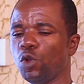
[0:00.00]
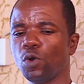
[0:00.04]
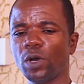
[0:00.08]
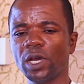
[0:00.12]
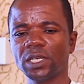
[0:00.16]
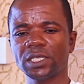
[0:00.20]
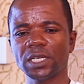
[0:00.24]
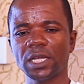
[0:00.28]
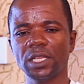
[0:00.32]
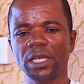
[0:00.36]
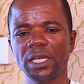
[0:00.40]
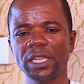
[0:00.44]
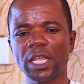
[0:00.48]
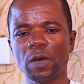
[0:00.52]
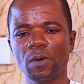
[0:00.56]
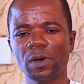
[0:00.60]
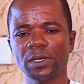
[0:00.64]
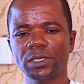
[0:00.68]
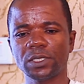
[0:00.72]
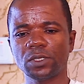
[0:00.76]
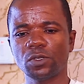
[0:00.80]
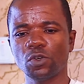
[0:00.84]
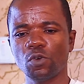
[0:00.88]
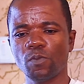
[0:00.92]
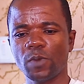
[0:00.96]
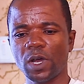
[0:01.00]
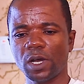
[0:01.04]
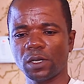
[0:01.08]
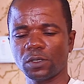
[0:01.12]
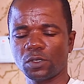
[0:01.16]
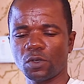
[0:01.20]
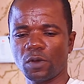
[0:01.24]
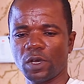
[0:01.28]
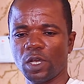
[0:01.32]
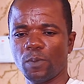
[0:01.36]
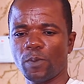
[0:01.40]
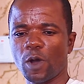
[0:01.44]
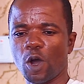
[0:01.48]
located in our stomach,
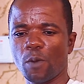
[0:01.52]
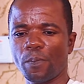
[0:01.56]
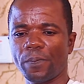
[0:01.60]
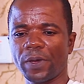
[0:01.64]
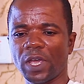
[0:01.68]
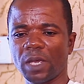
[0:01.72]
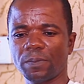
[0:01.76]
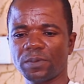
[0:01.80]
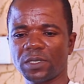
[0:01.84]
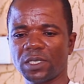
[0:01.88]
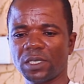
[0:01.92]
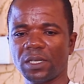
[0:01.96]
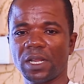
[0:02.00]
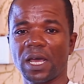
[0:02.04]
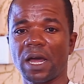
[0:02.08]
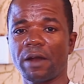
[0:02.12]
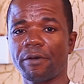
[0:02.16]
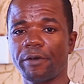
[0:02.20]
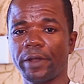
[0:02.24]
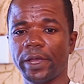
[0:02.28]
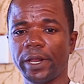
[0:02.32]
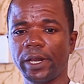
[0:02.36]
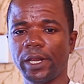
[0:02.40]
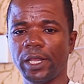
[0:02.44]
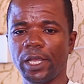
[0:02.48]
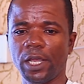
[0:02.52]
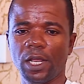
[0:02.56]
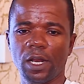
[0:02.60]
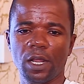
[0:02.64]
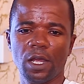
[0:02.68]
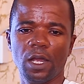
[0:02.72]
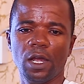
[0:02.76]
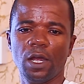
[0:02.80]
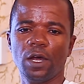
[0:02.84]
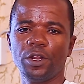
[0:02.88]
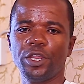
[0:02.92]
talk about pepsin and renin,